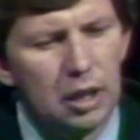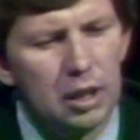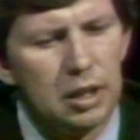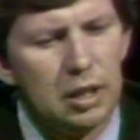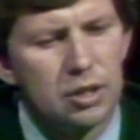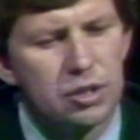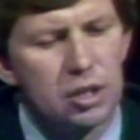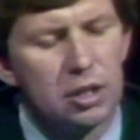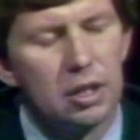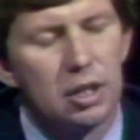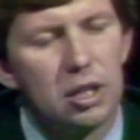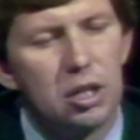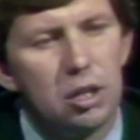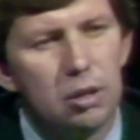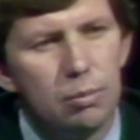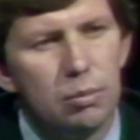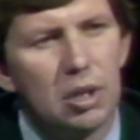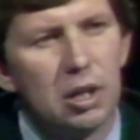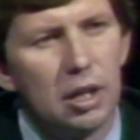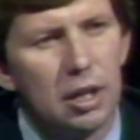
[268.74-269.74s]
It's an
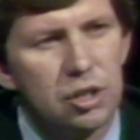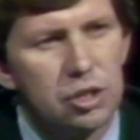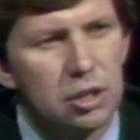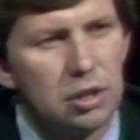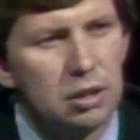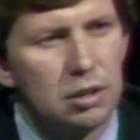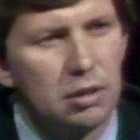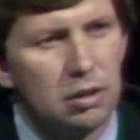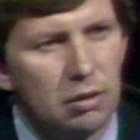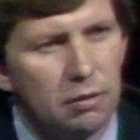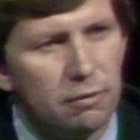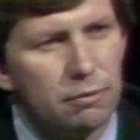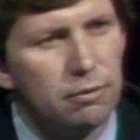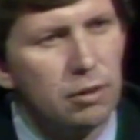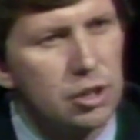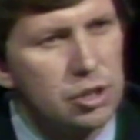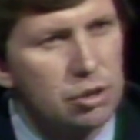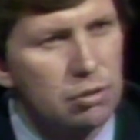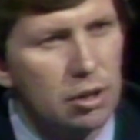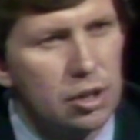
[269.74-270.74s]
accumulation of
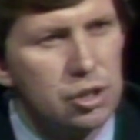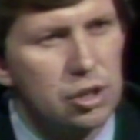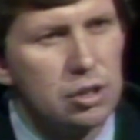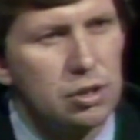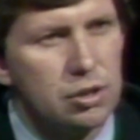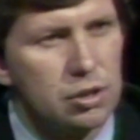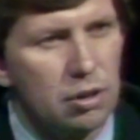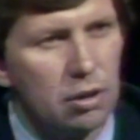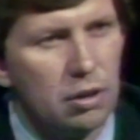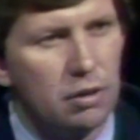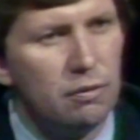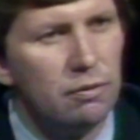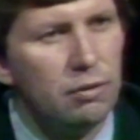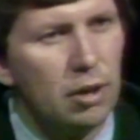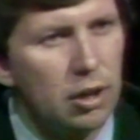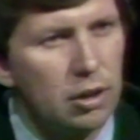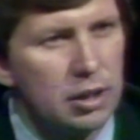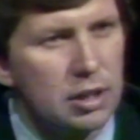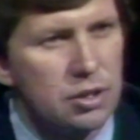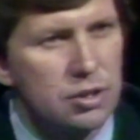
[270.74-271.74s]
frustrations on
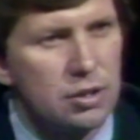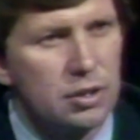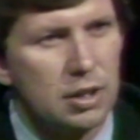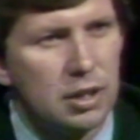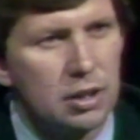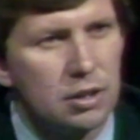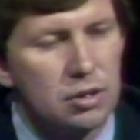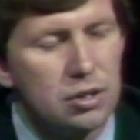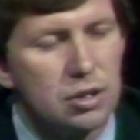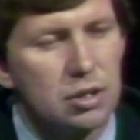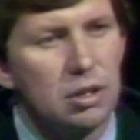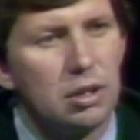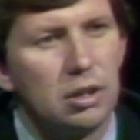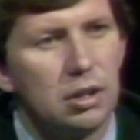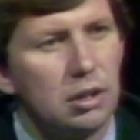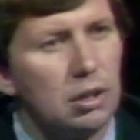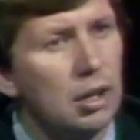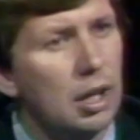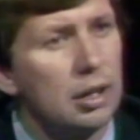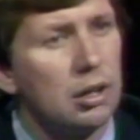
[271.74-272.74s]
various things,
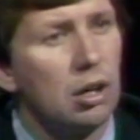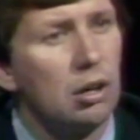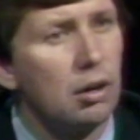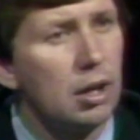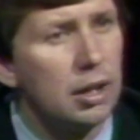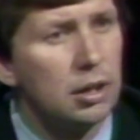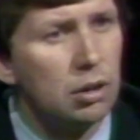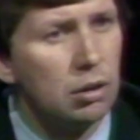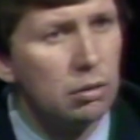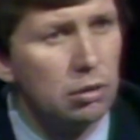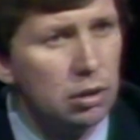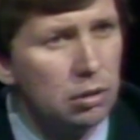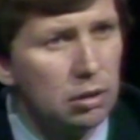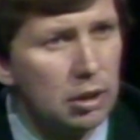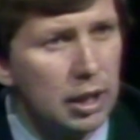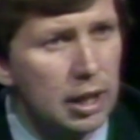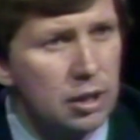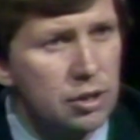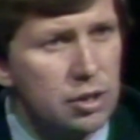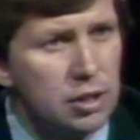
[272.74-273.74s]
like our Idaho
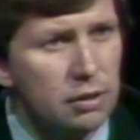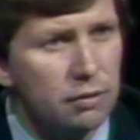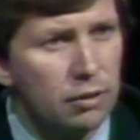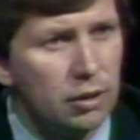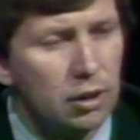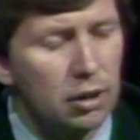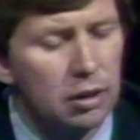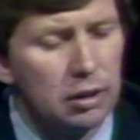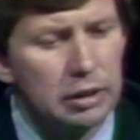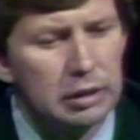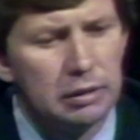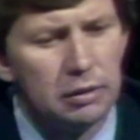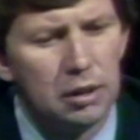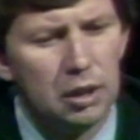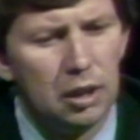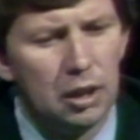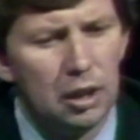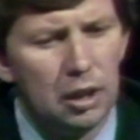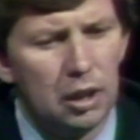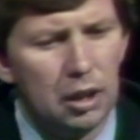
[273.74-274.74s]
Lowlands difficulty,
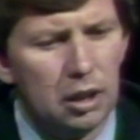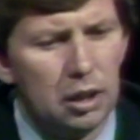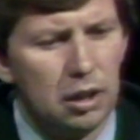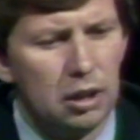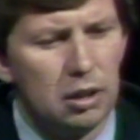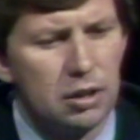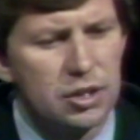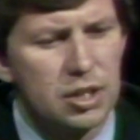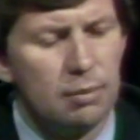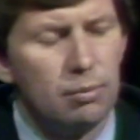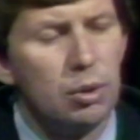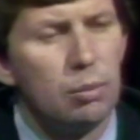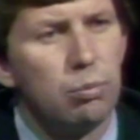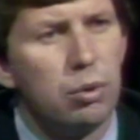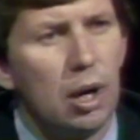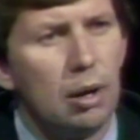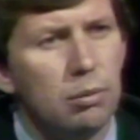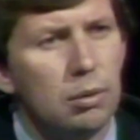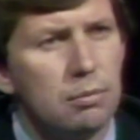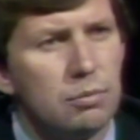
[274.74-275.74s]
some of the
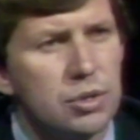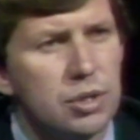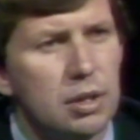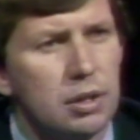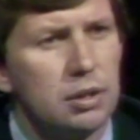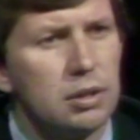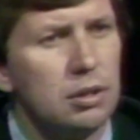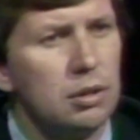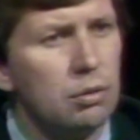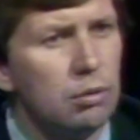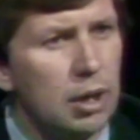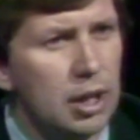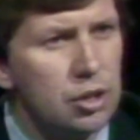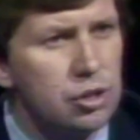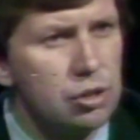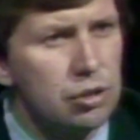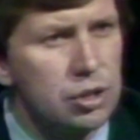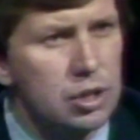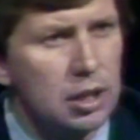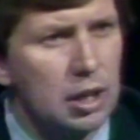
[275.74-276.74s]
problems that the
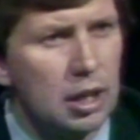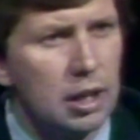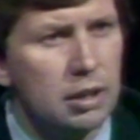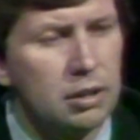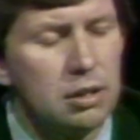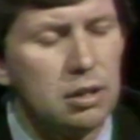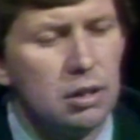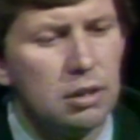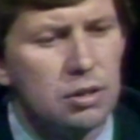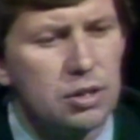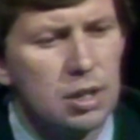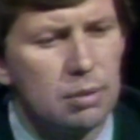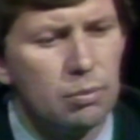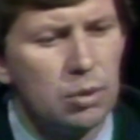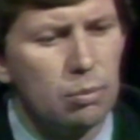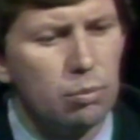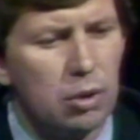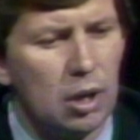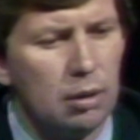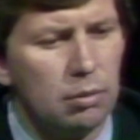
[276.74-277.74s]
ranchers had, some
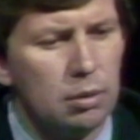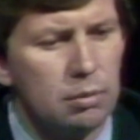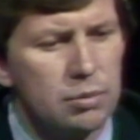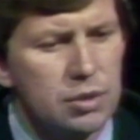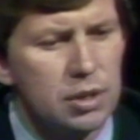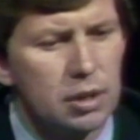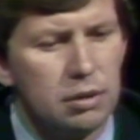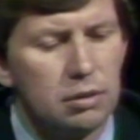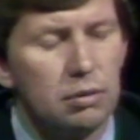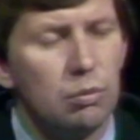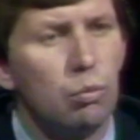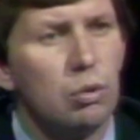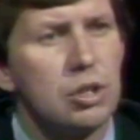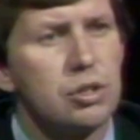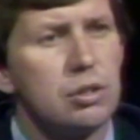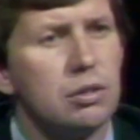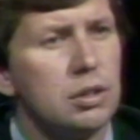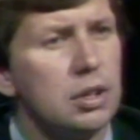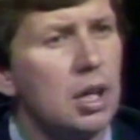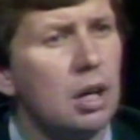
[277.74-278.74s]
of the problems that
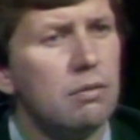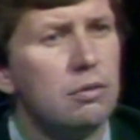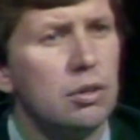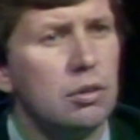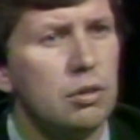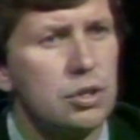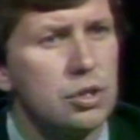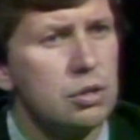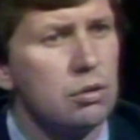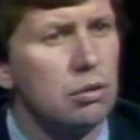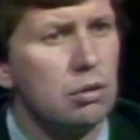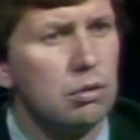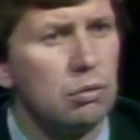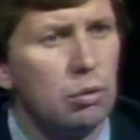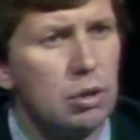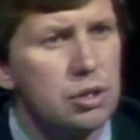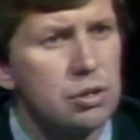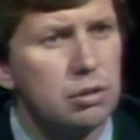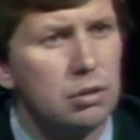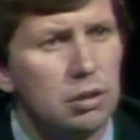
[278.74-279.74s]
Western governors or
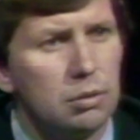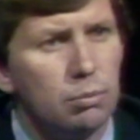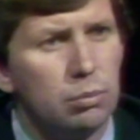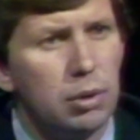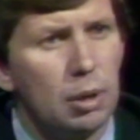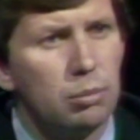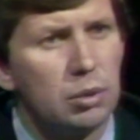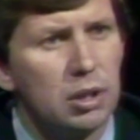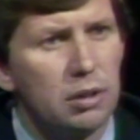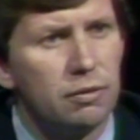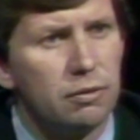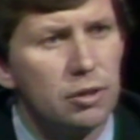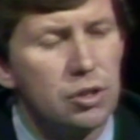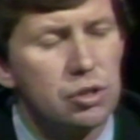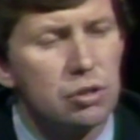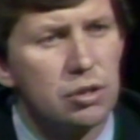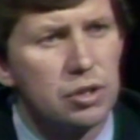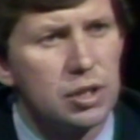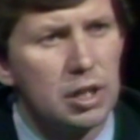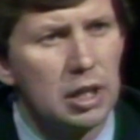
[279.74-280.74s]
Western public
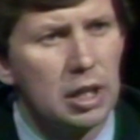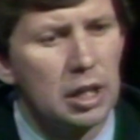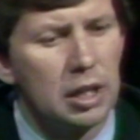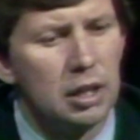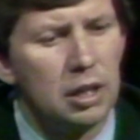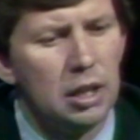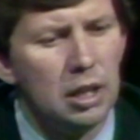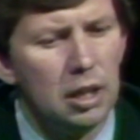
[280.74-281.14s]
officials had